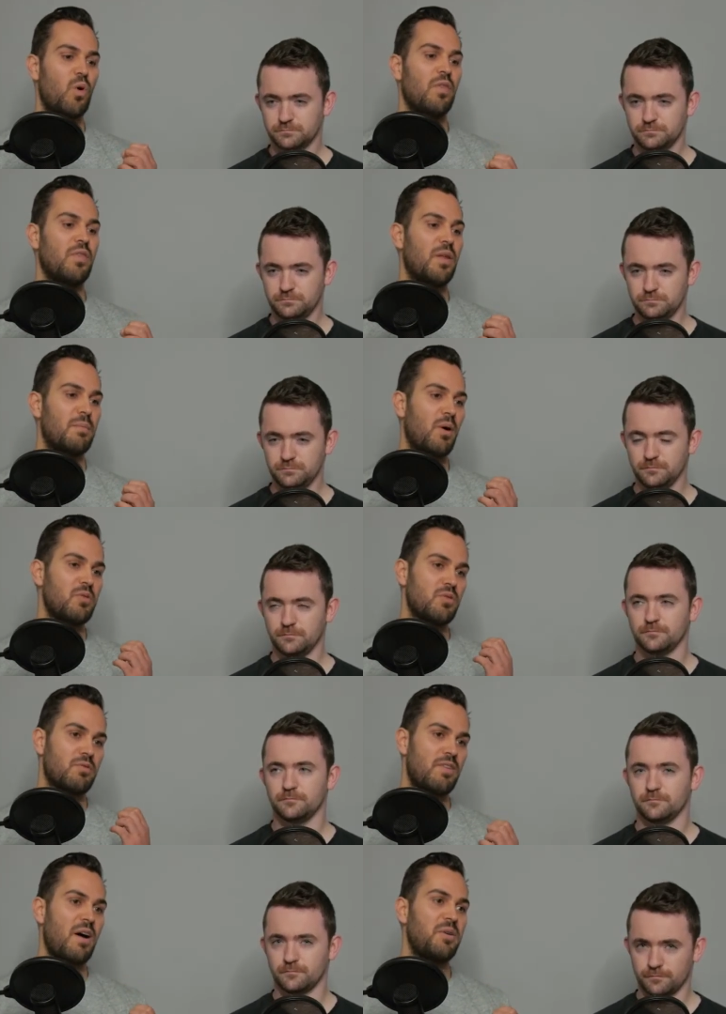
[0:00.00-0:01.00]
Speaker 1: want the most or
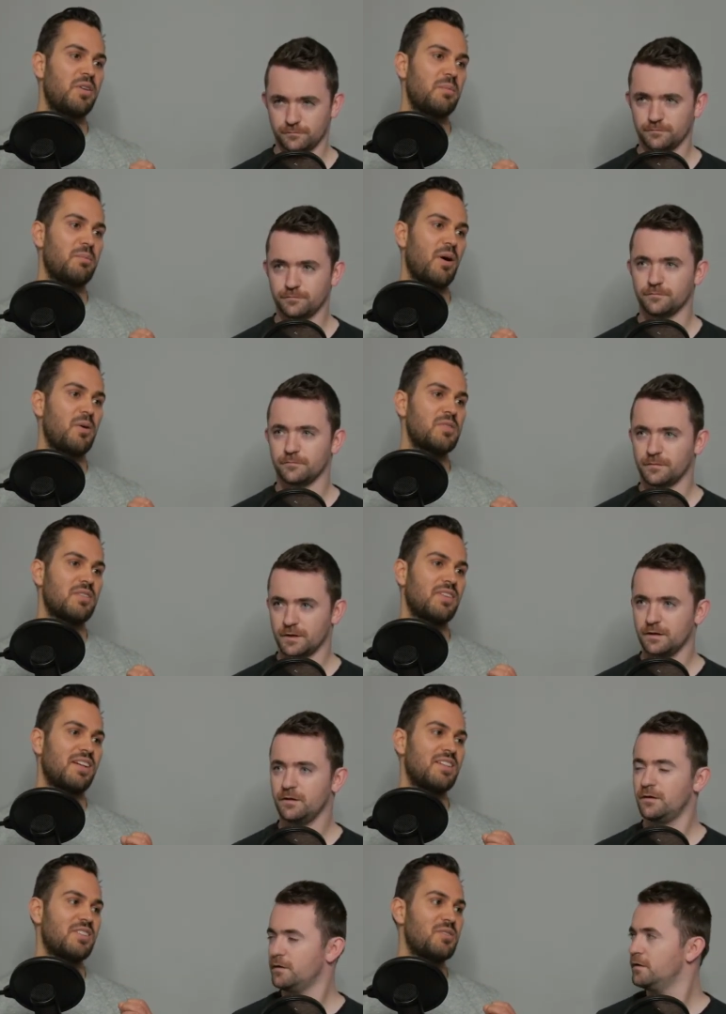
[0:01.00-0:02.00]
value the most. I
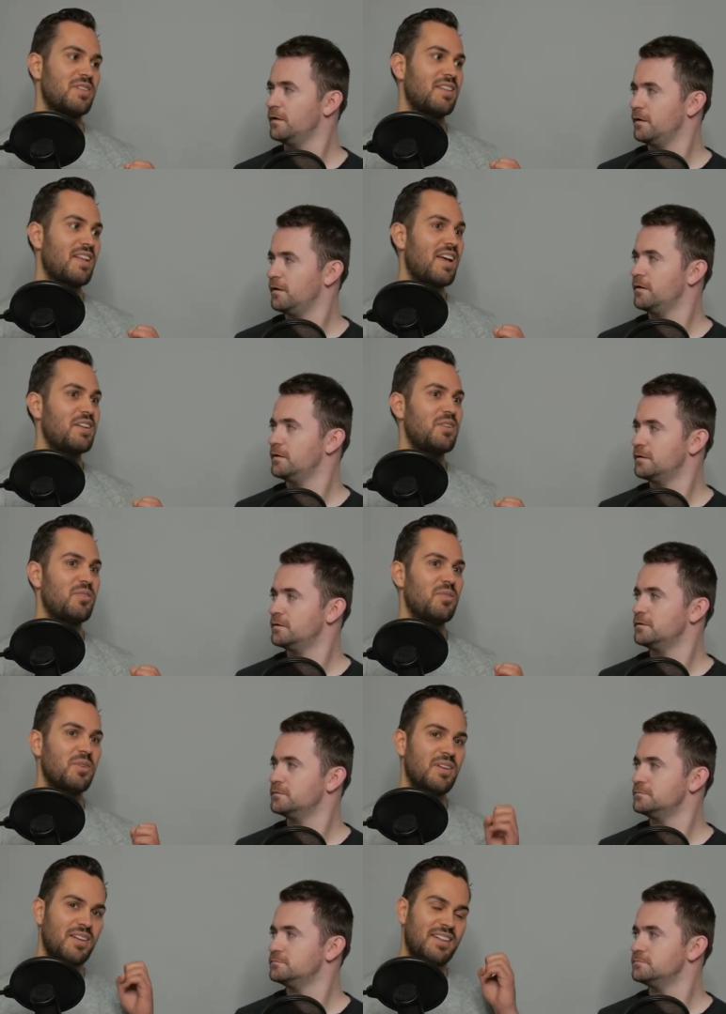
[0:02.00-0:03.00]
think it's usually then you
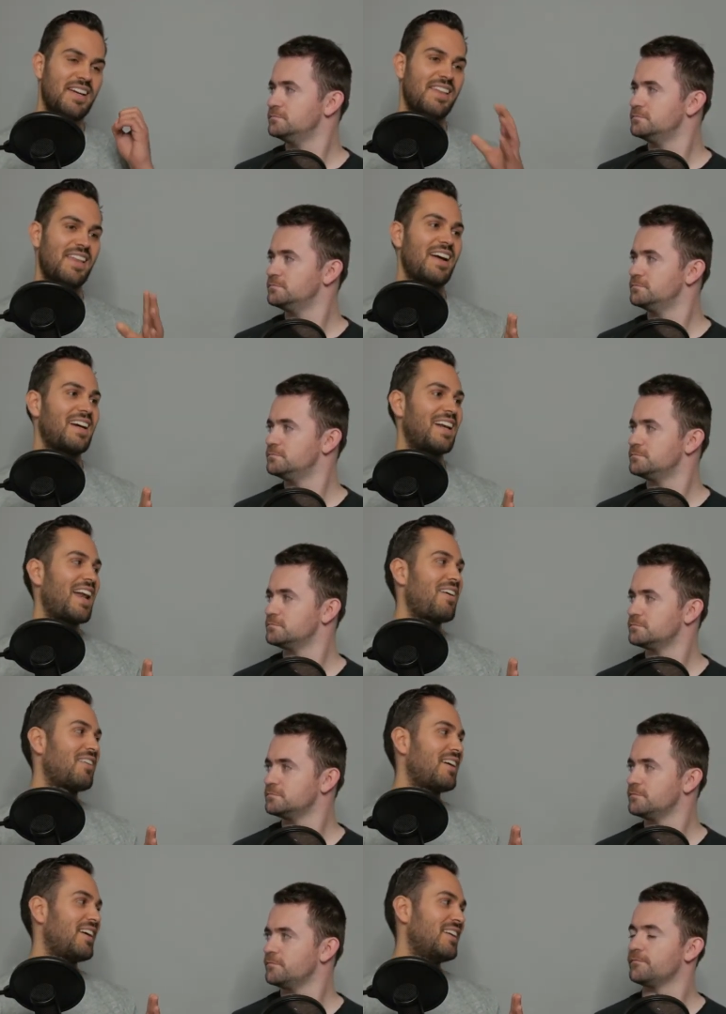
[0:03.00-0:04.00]
get that
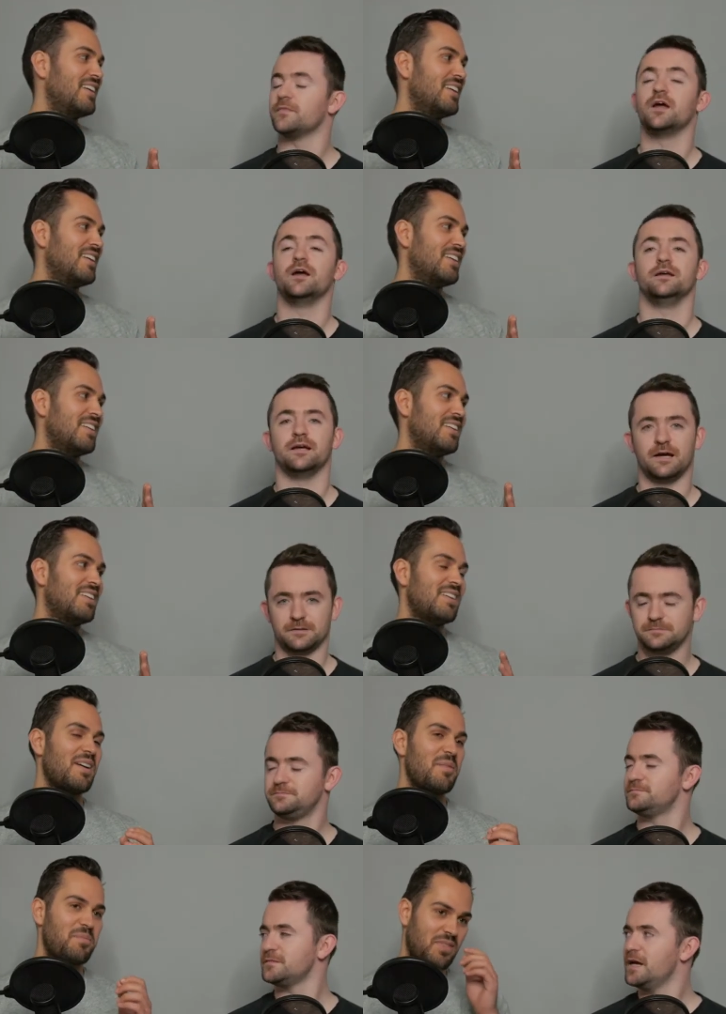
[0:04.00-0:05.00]
clarity.
Speaker 2: Yeah,
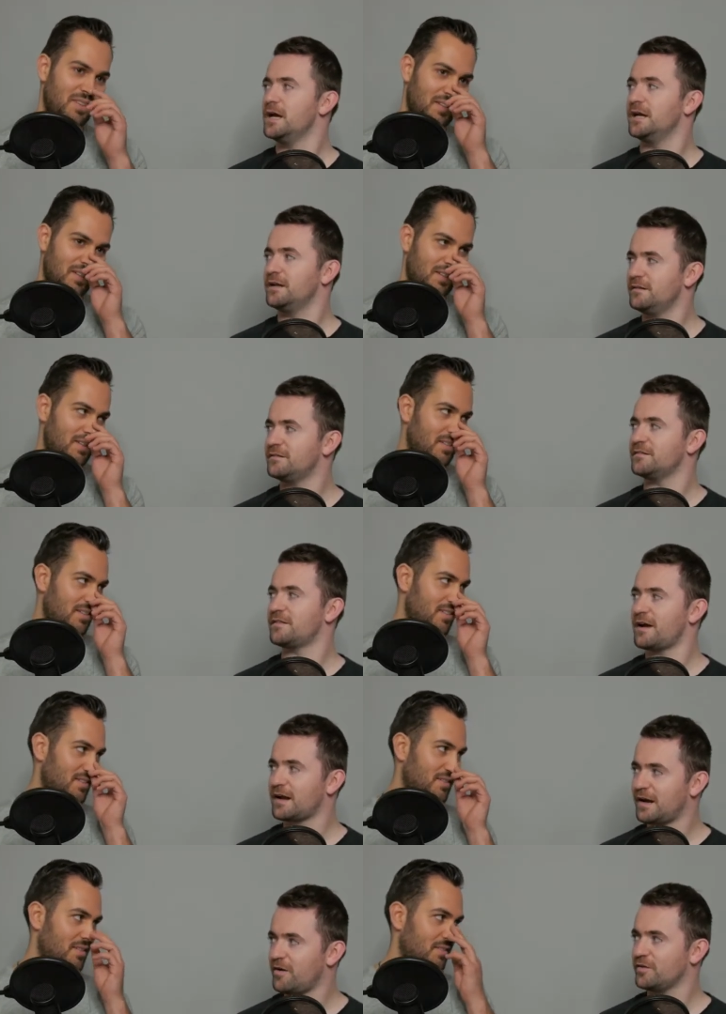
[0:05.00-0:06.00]
it is. It's
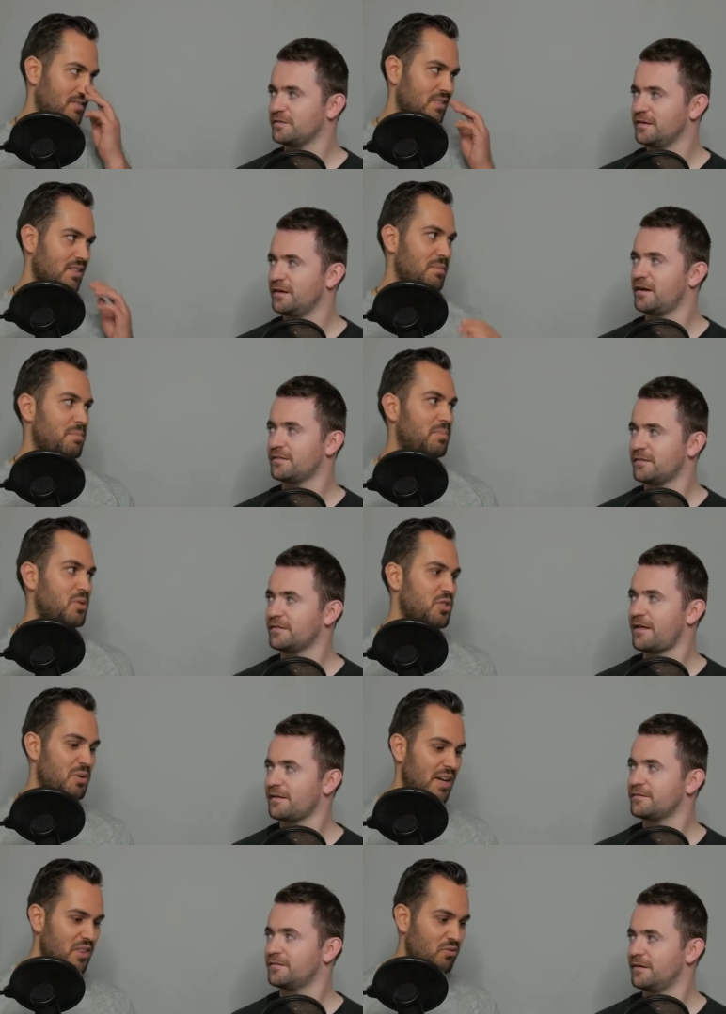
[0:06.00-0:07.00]
that clarity. I think that's
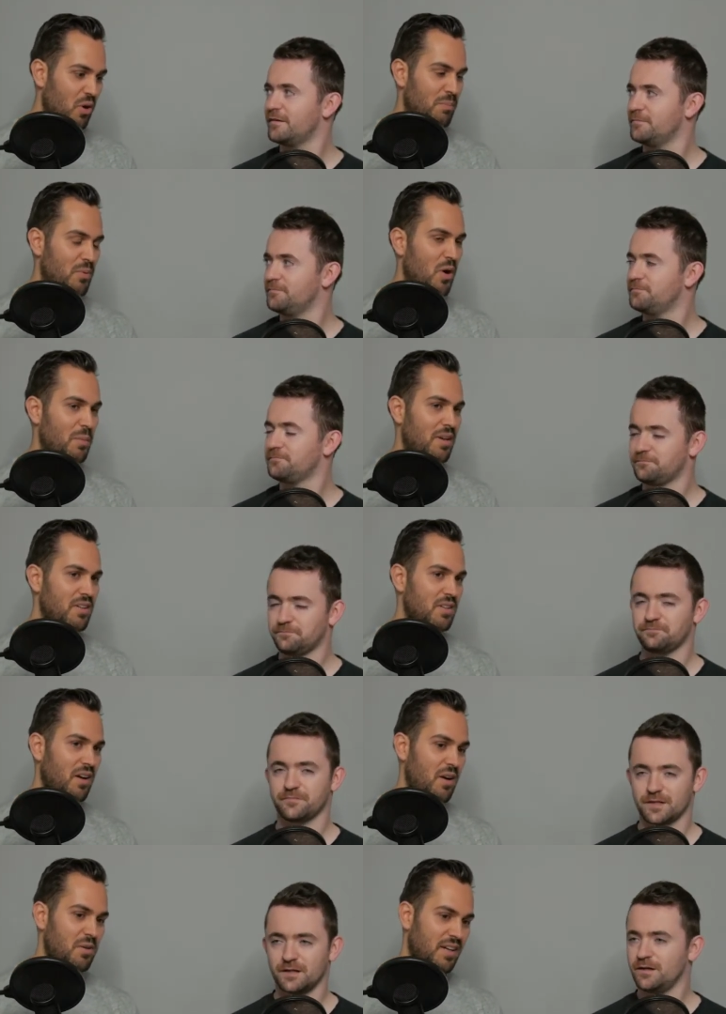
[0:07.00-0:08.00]
you hit the, the rock
Speaker 1: bottom and
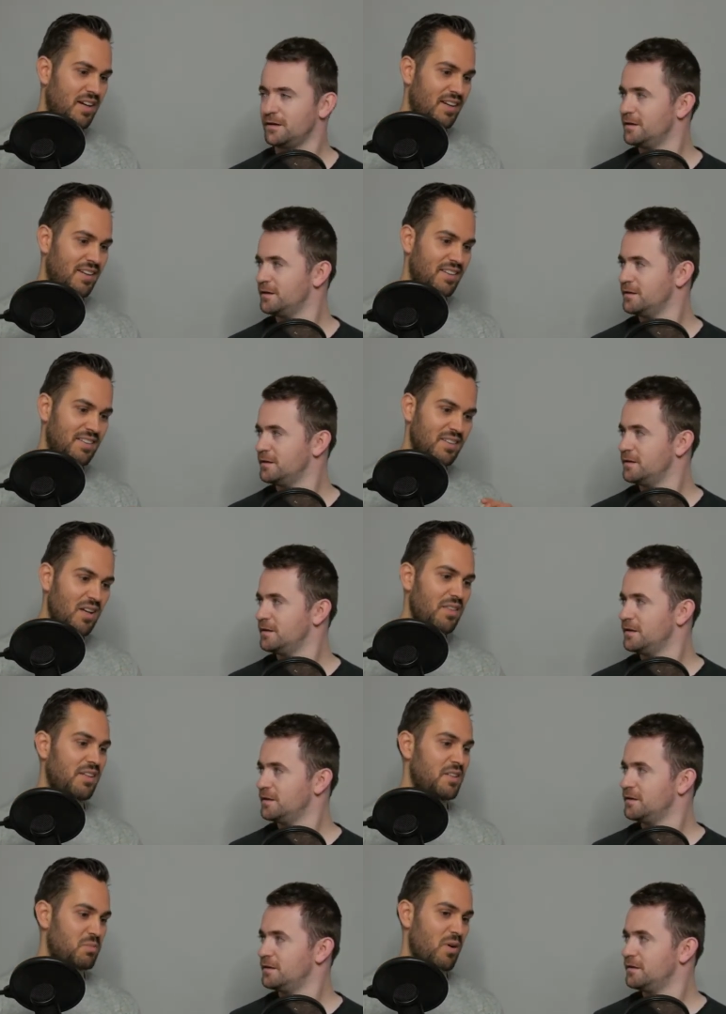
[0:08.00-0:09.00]
you're like, okay,
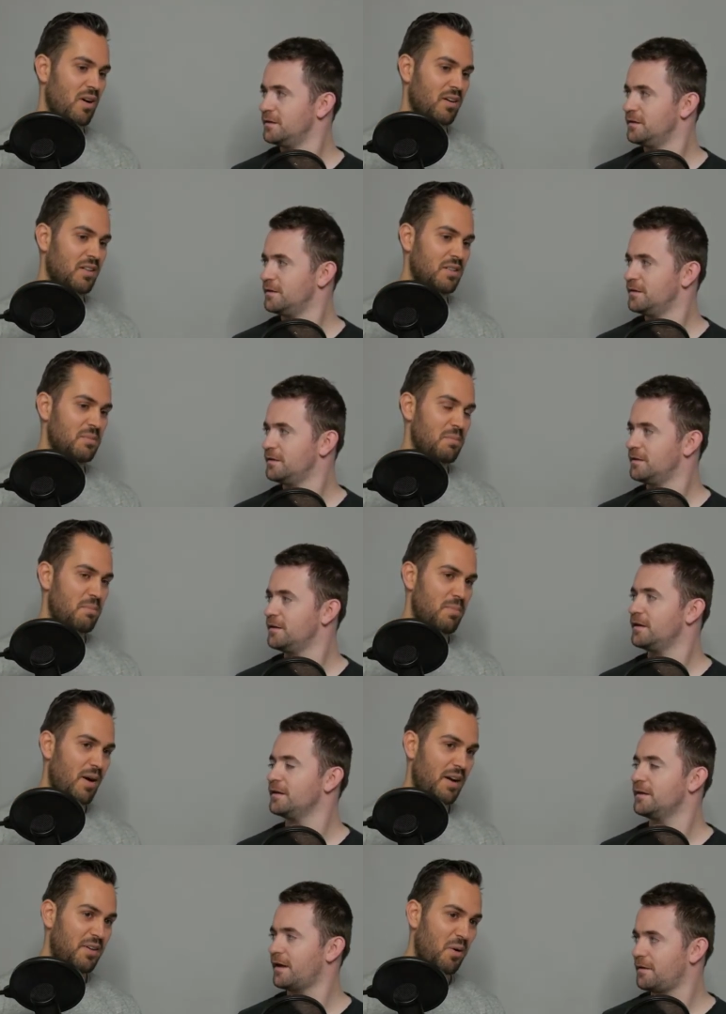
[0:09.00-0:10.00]
nothing's worked
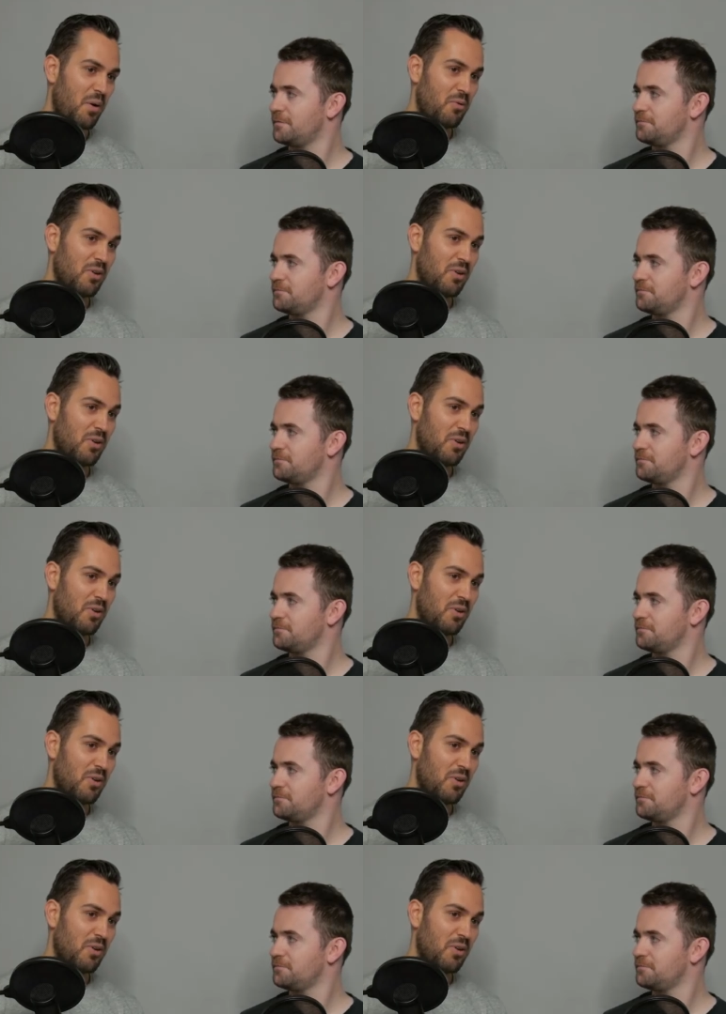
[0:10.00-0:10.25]
but yeah. I know I